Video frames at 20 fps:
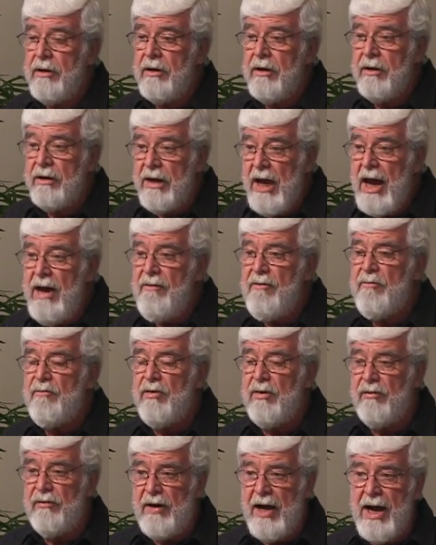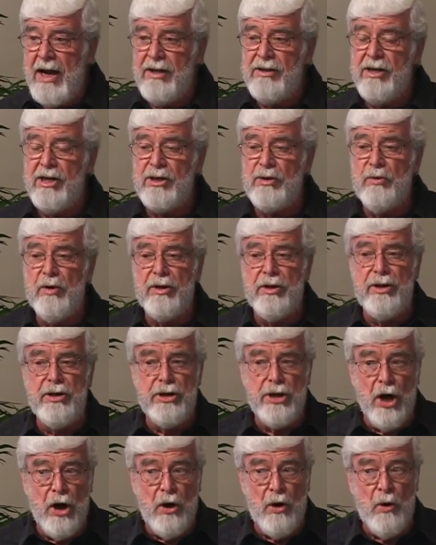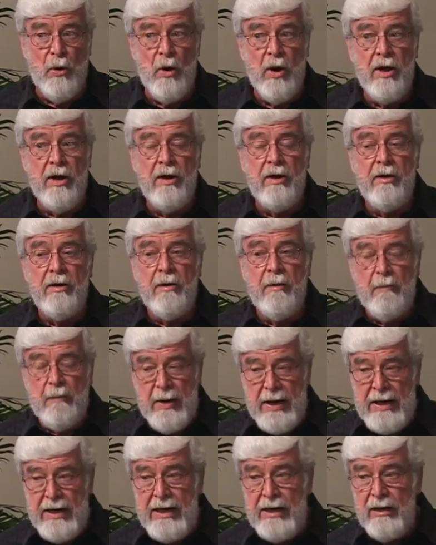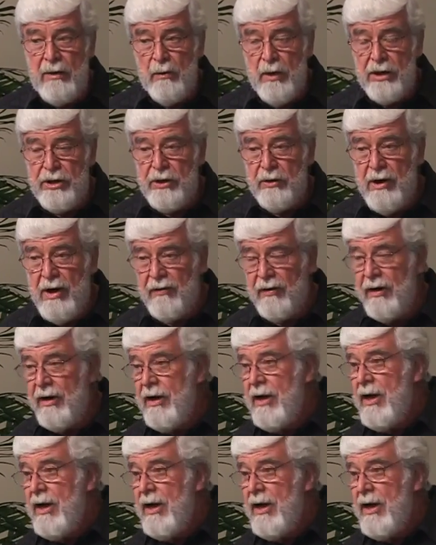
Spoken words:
Life provides us with no meaning whatsoever.